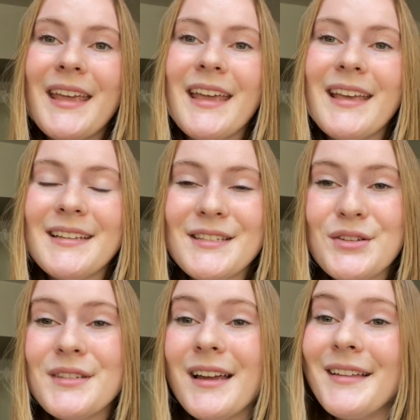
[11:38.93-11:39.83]
It's
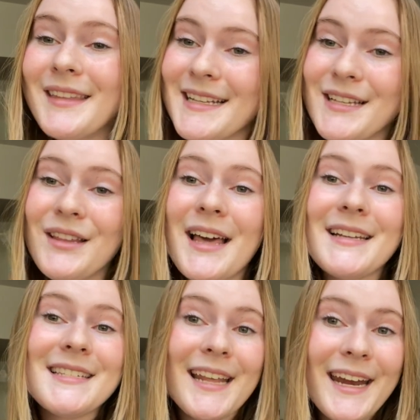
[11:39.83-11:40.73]
just, that's a lot of
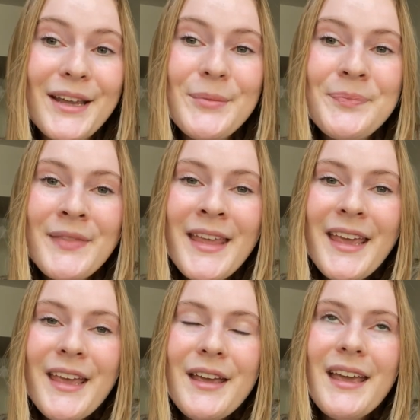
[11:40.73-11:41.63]
sitting,
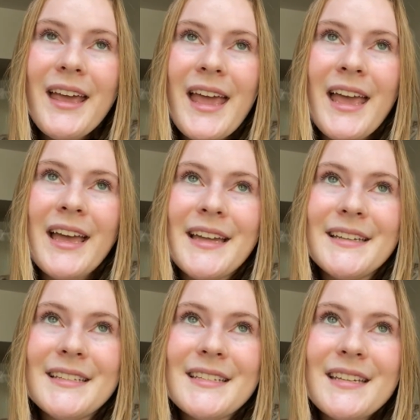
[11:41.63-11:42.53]

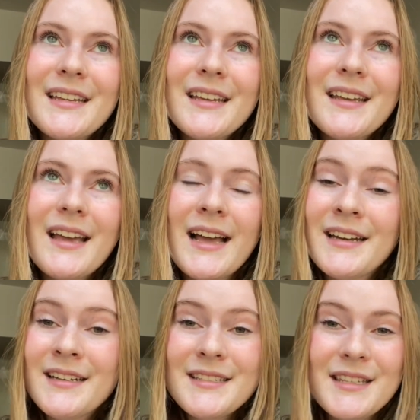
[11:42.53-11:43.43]
and I
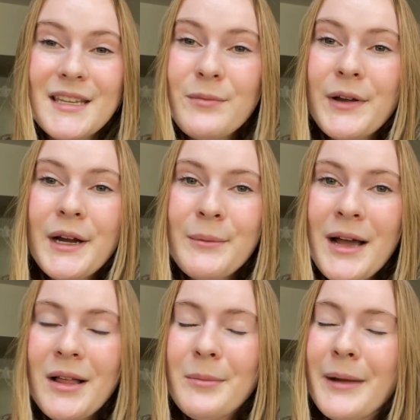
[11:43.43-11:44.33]
didn't sleep very
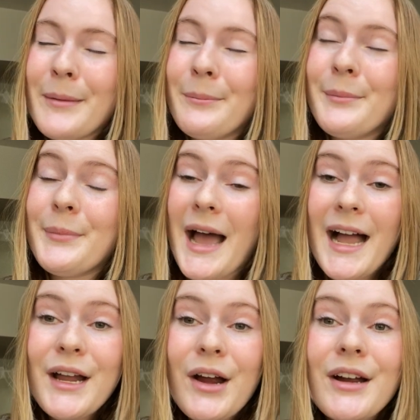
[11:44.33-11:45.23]
well. My
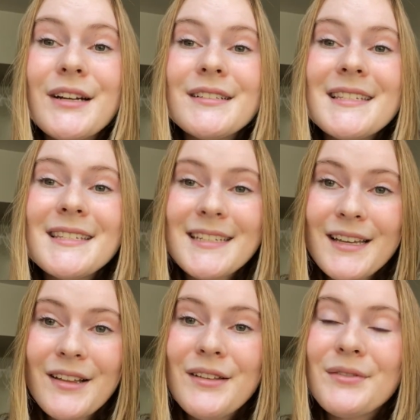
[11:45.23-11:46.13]
back hurts
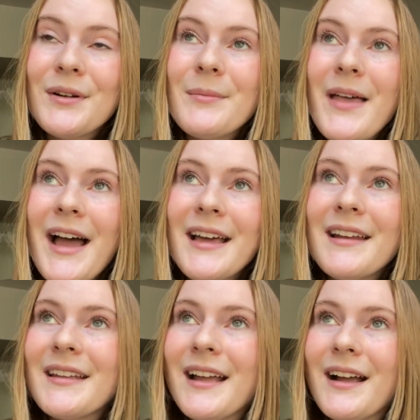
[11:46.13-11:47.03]
still from
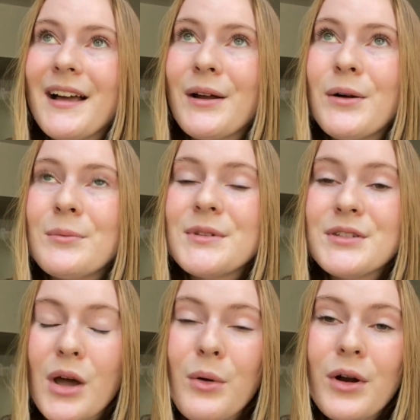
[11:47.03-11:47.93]
that. Like, I got home
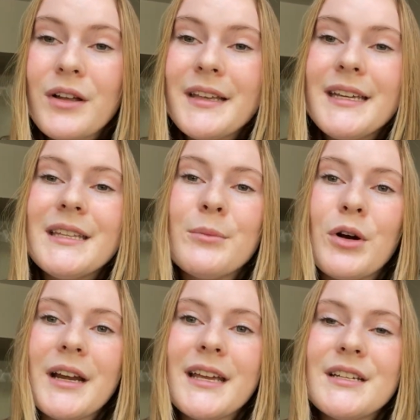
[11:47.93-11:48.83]
so early in the
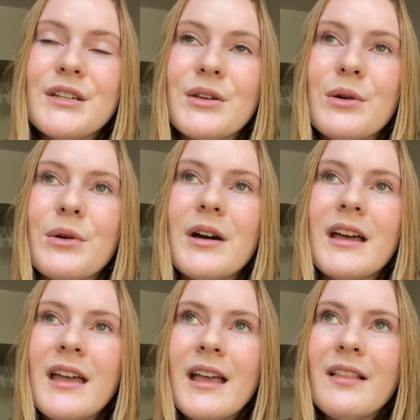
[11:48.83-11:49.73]
morning to,
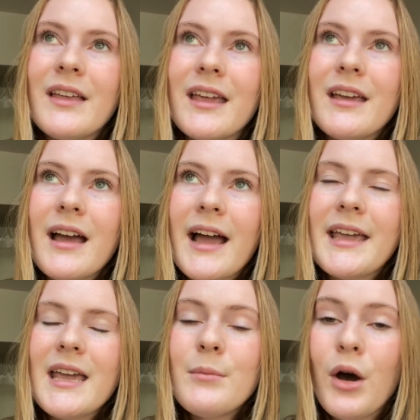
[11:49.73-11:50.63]
like, I
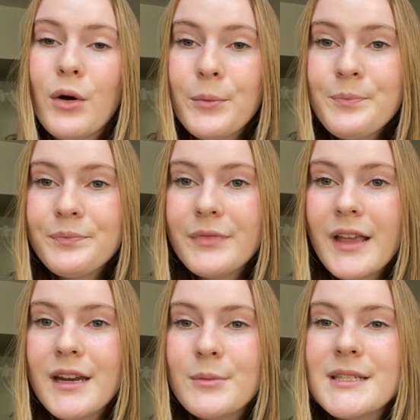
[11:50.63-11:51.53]
came home
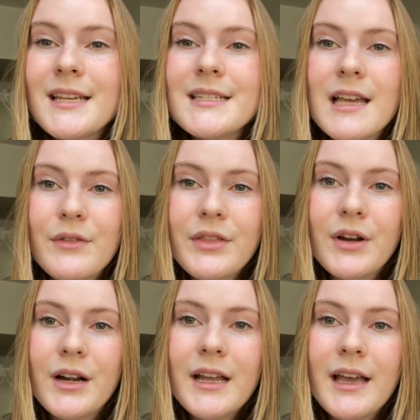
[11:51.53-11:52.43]
and it was like
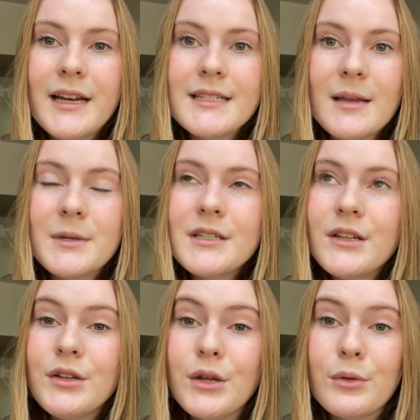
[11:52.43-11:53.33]
7:30 and I slept
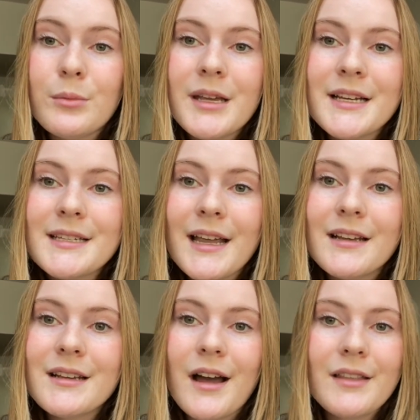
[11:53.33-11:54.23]
until noon because I
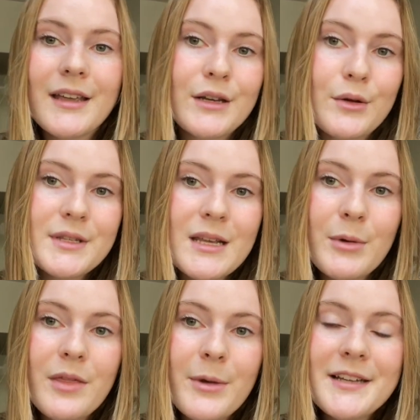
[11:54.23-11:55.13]
got like no sleep
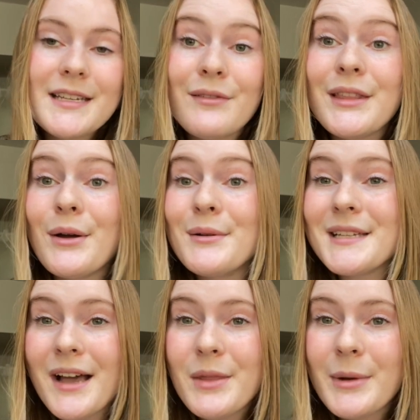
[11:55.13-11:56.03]
on the bus, even though I was
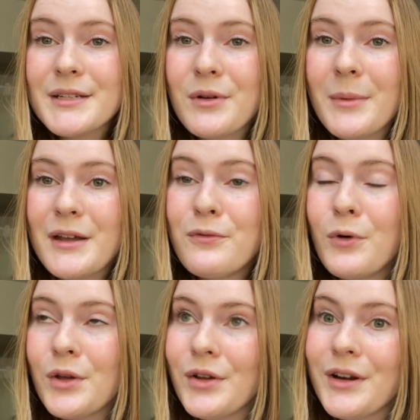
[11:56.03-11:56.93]
on the bus from like
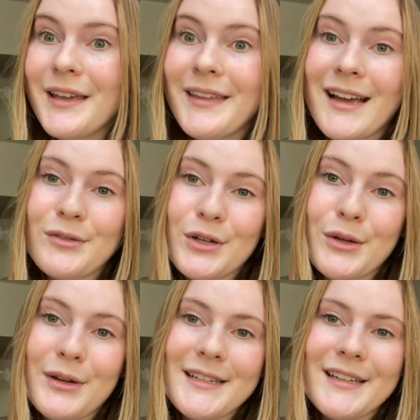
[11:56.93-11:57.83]
4:30 in the
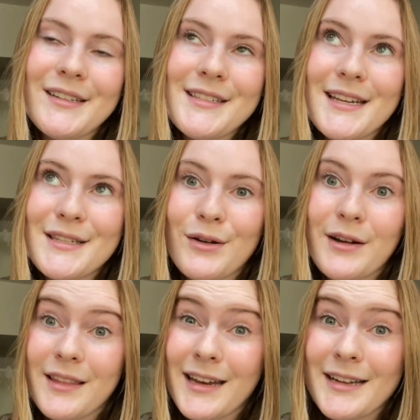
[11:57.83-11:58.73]
afternoon until
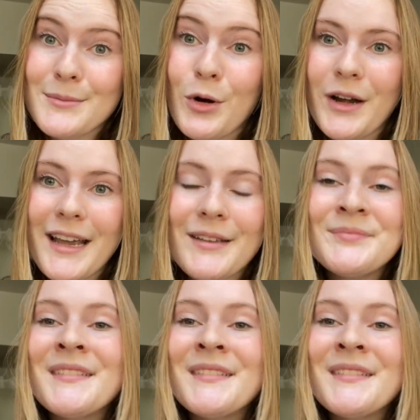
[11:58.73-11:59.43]
6:30 the next morning.